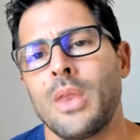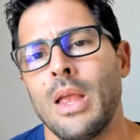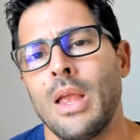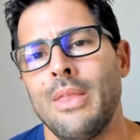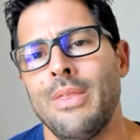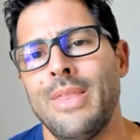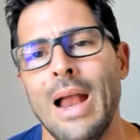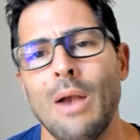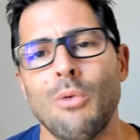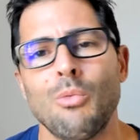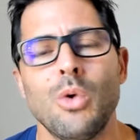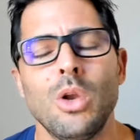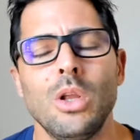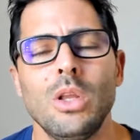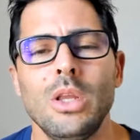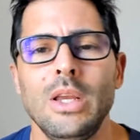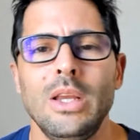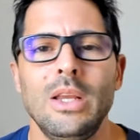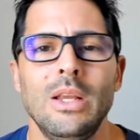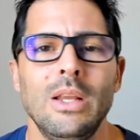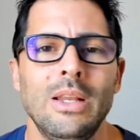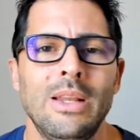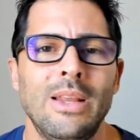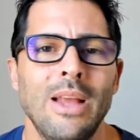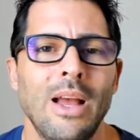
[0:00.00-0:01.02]
that
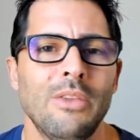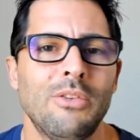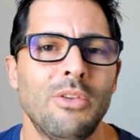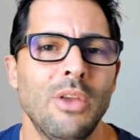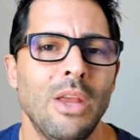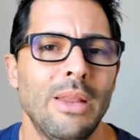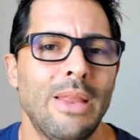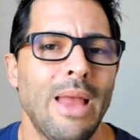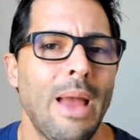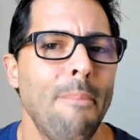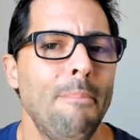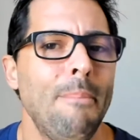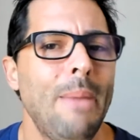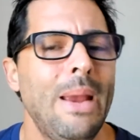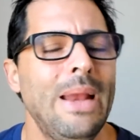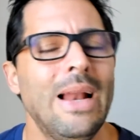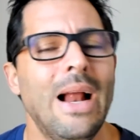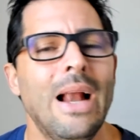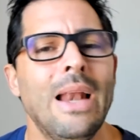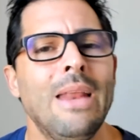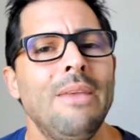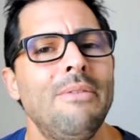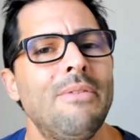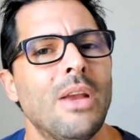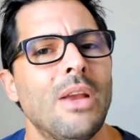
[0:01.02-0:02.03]
really does it. That may
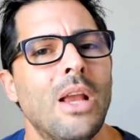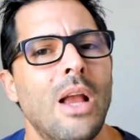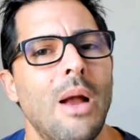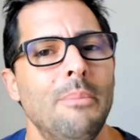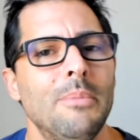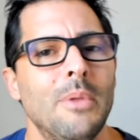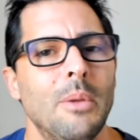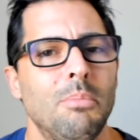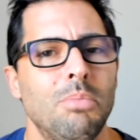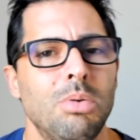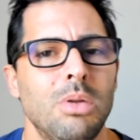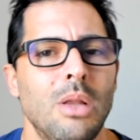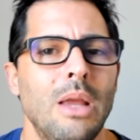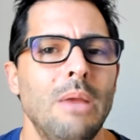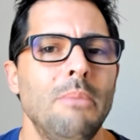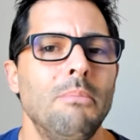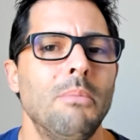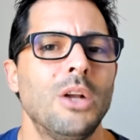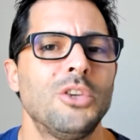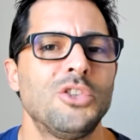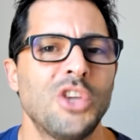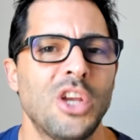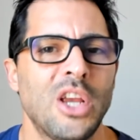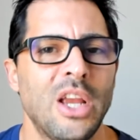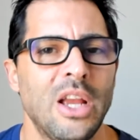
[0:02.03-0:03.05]
not even come to play
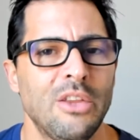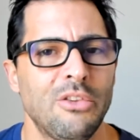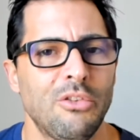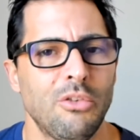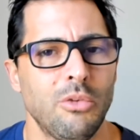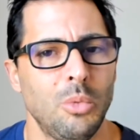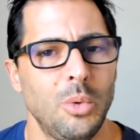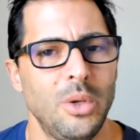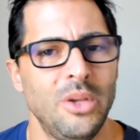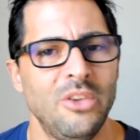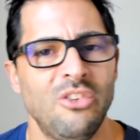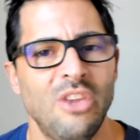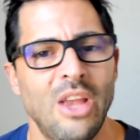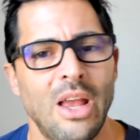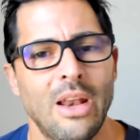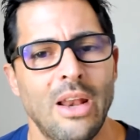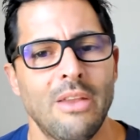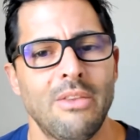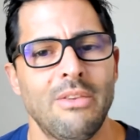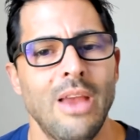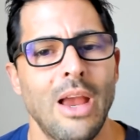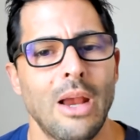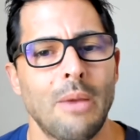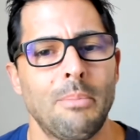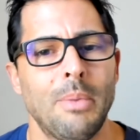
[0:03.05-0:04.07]
much against Louisiana
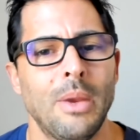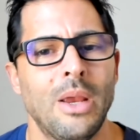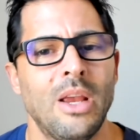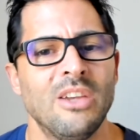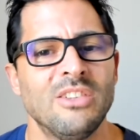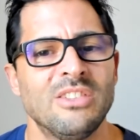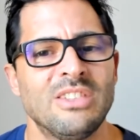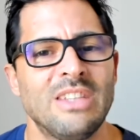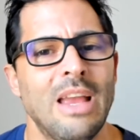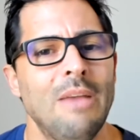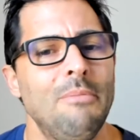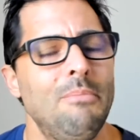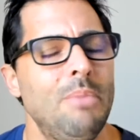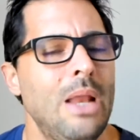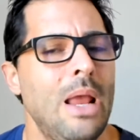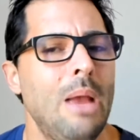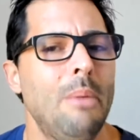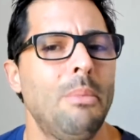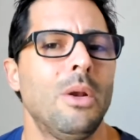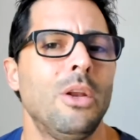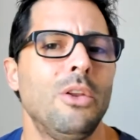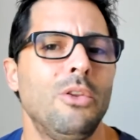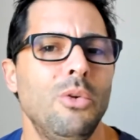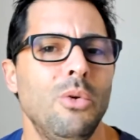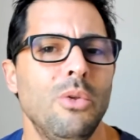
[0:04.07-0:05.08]
Tech because they've been
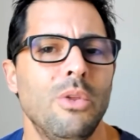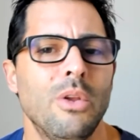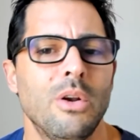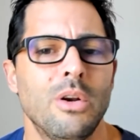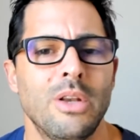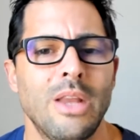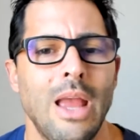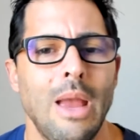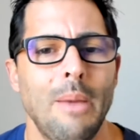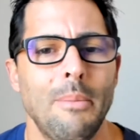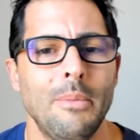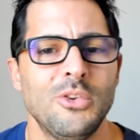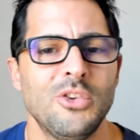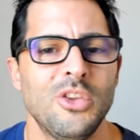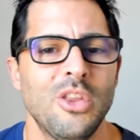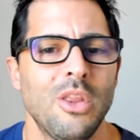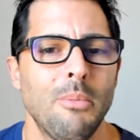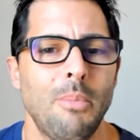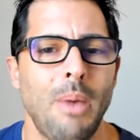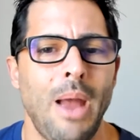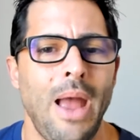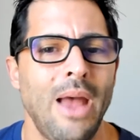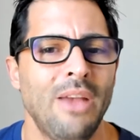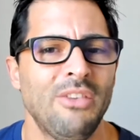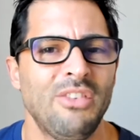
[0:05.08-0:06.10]
able to do their damage in the
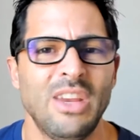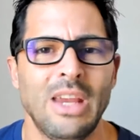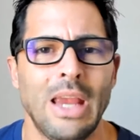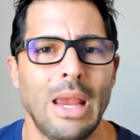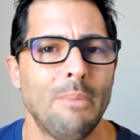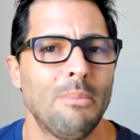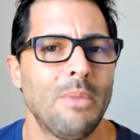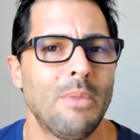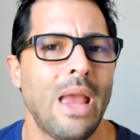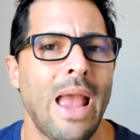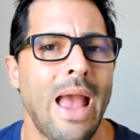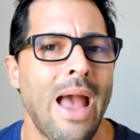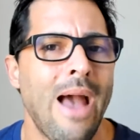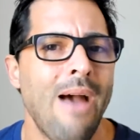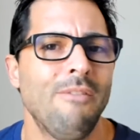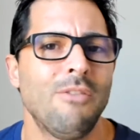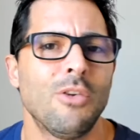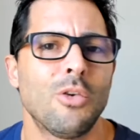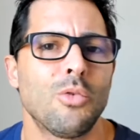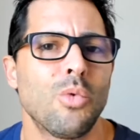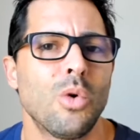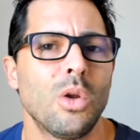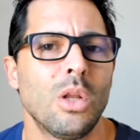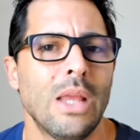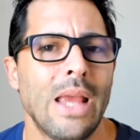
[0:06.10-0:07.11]
passing game. They
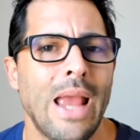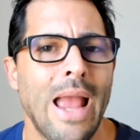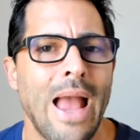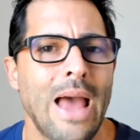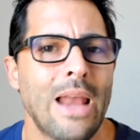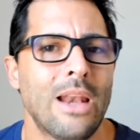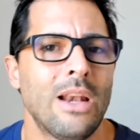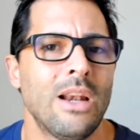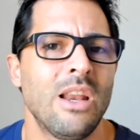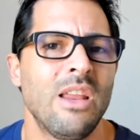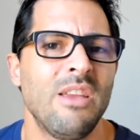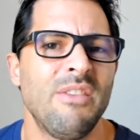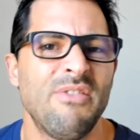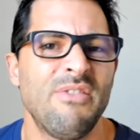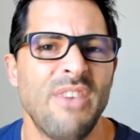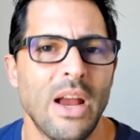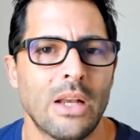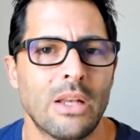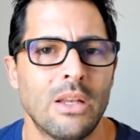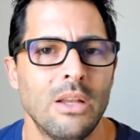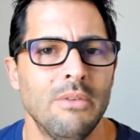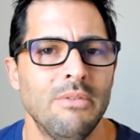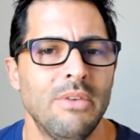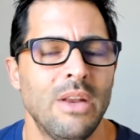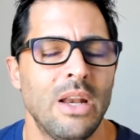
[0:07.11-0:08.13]
haven't really had an
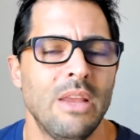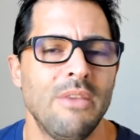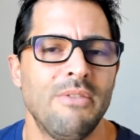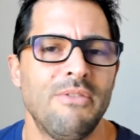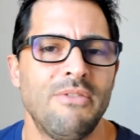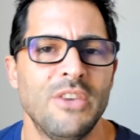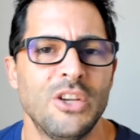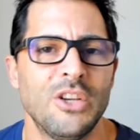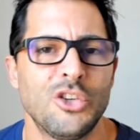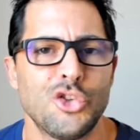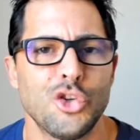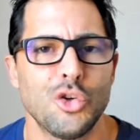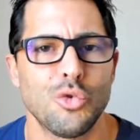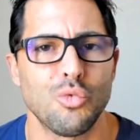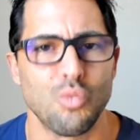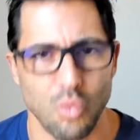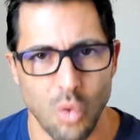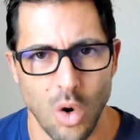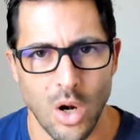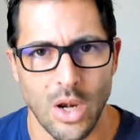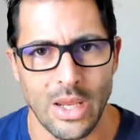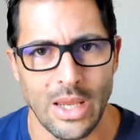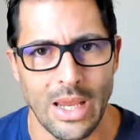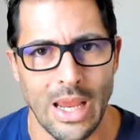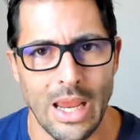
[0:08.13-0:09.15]
effective and efficient
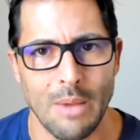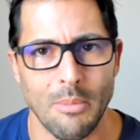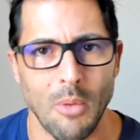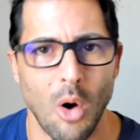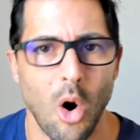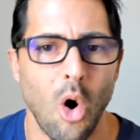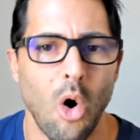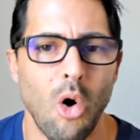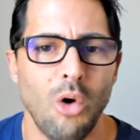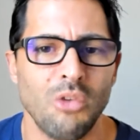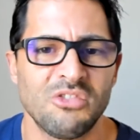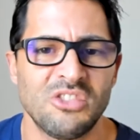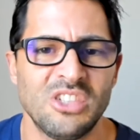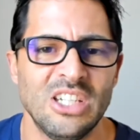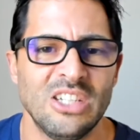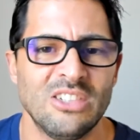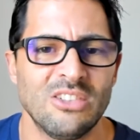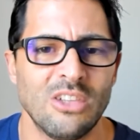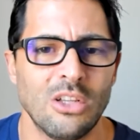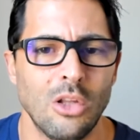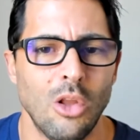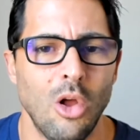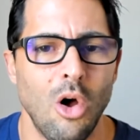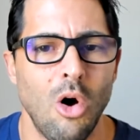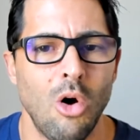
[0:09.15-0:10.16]
running game all
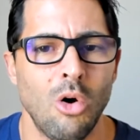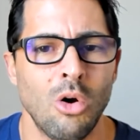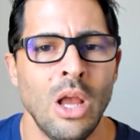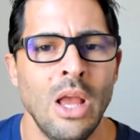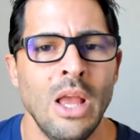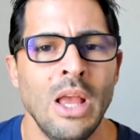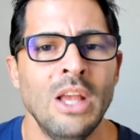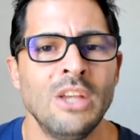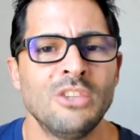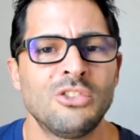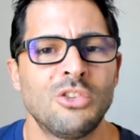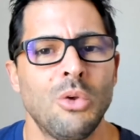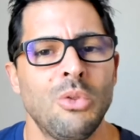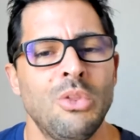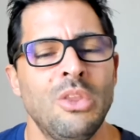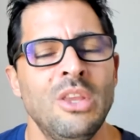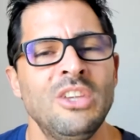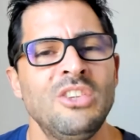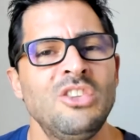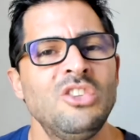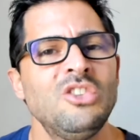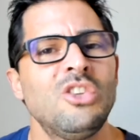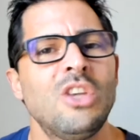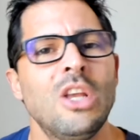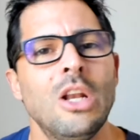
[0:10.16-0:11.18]
season long. So
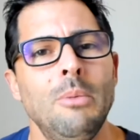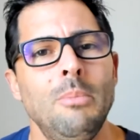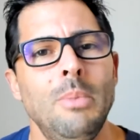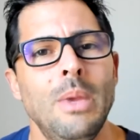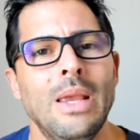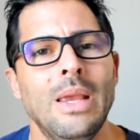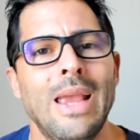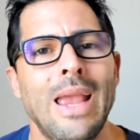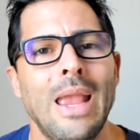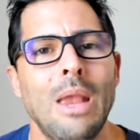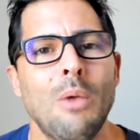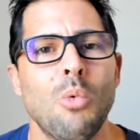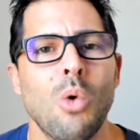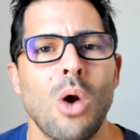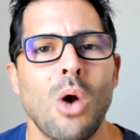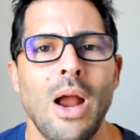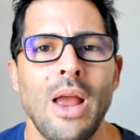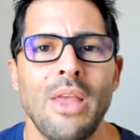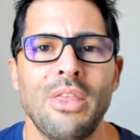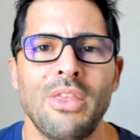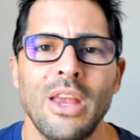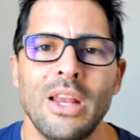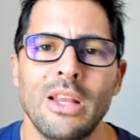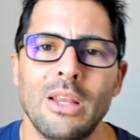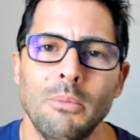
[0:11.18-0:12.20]
this is going to be a game where I
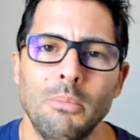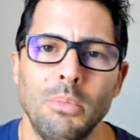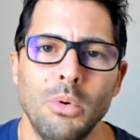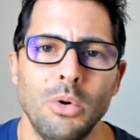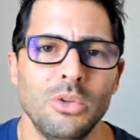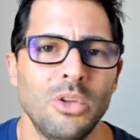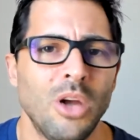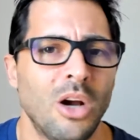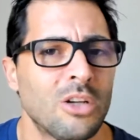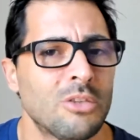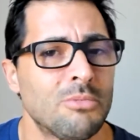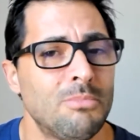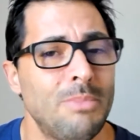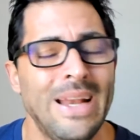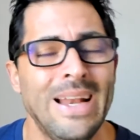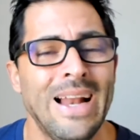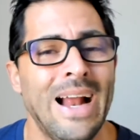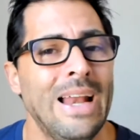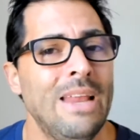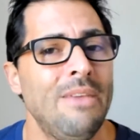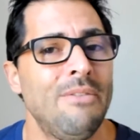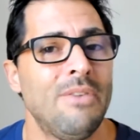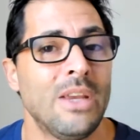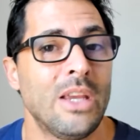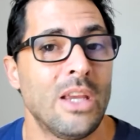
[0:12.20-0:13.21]
think the Bulldogs may
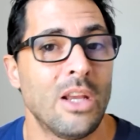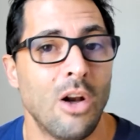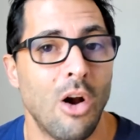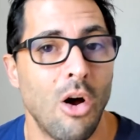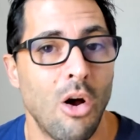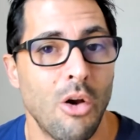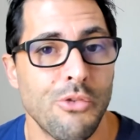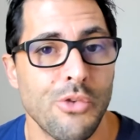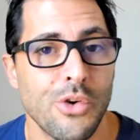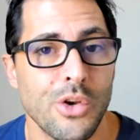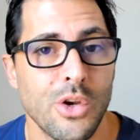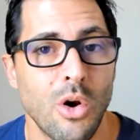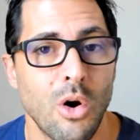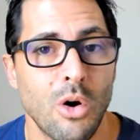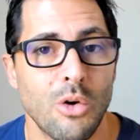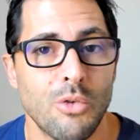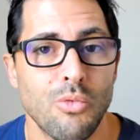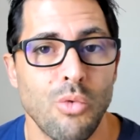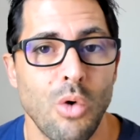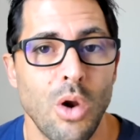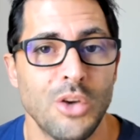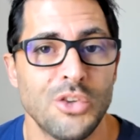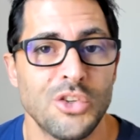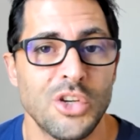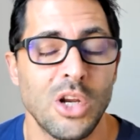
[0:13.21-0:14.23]
not even get 100 yards
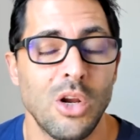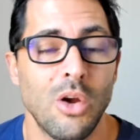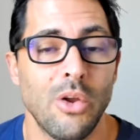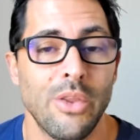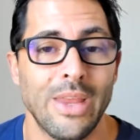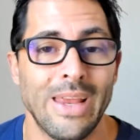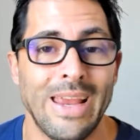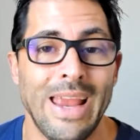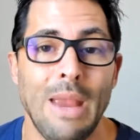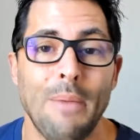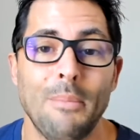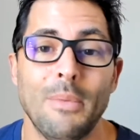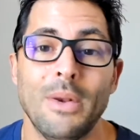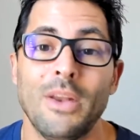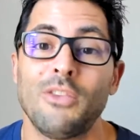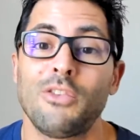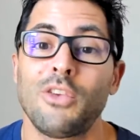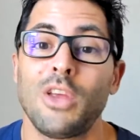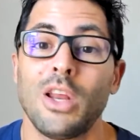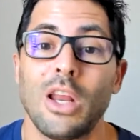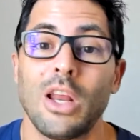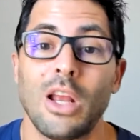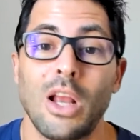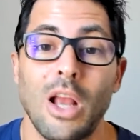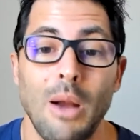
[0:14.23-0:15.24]
rushing on the game. And it's
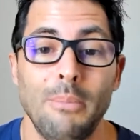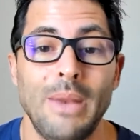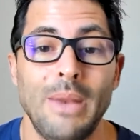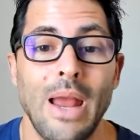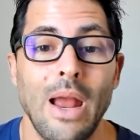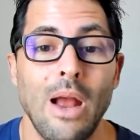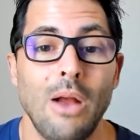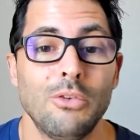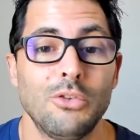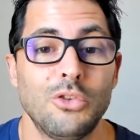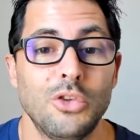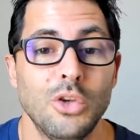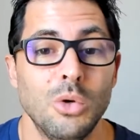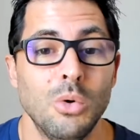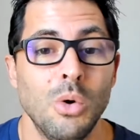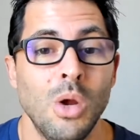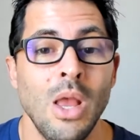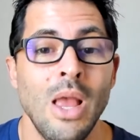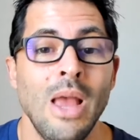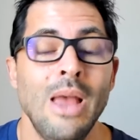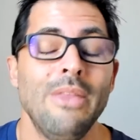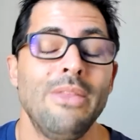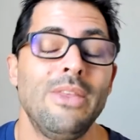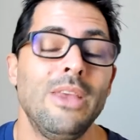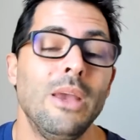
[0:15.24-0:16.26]
going to come down to
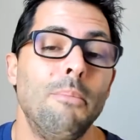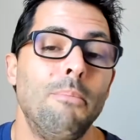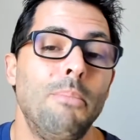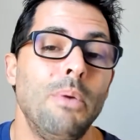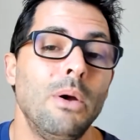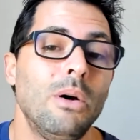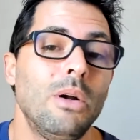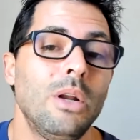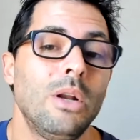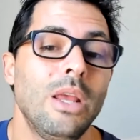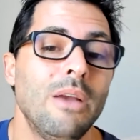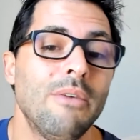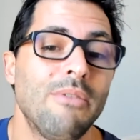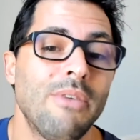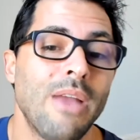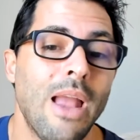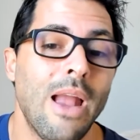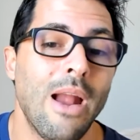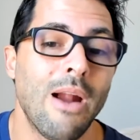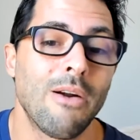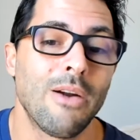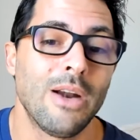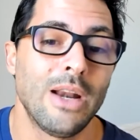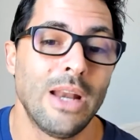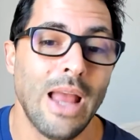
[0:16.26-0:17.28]
the ability of
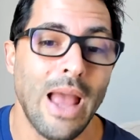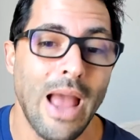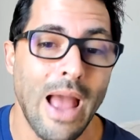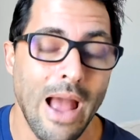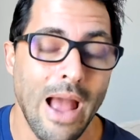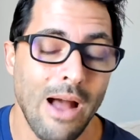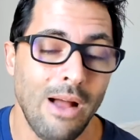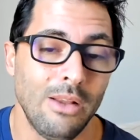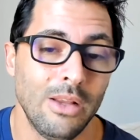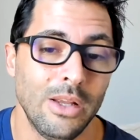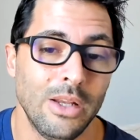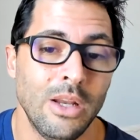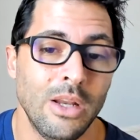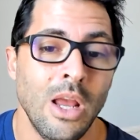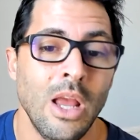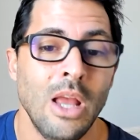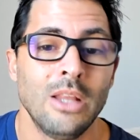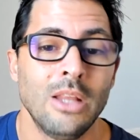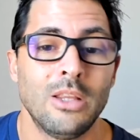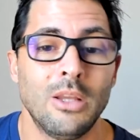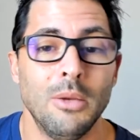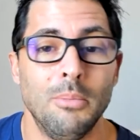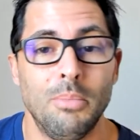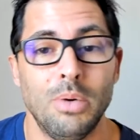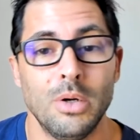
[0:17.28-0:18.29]
Aaron Allen
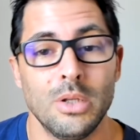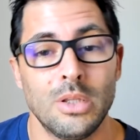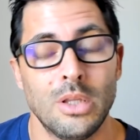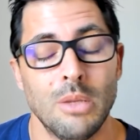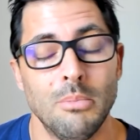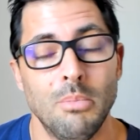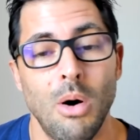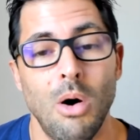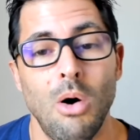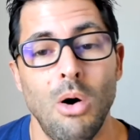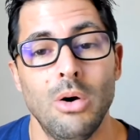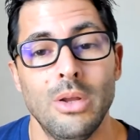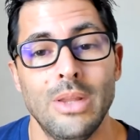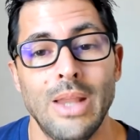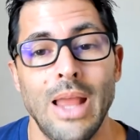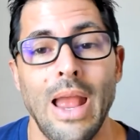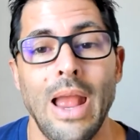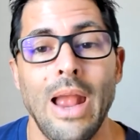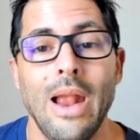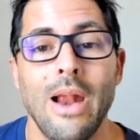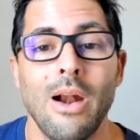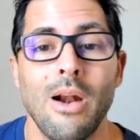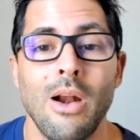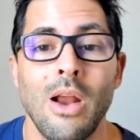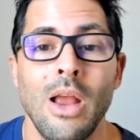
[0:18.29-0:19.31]
to put the ball in the
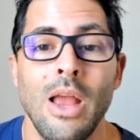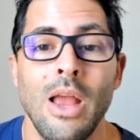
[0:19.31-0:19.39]
air